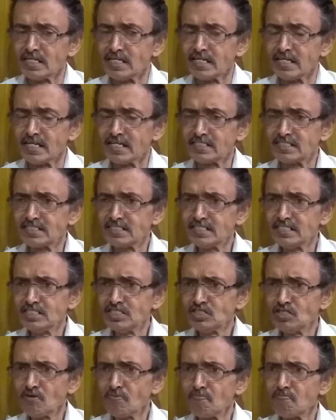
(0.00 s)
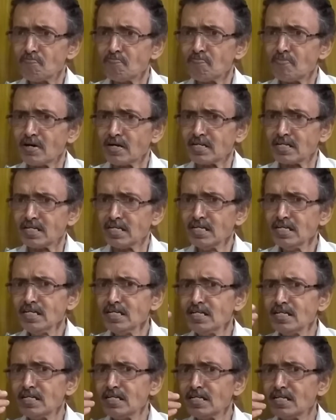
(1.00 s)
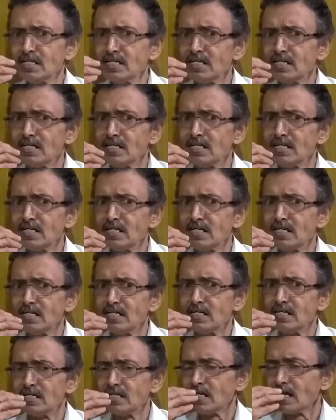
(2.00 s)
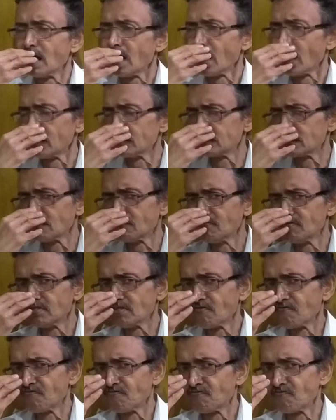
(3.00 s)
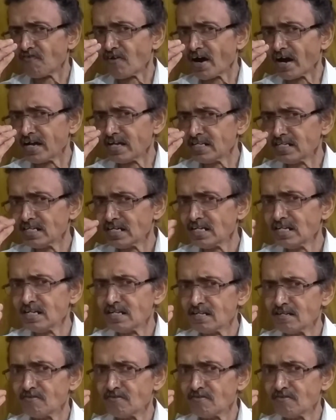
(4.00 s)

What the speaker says: Exchange of money has given the final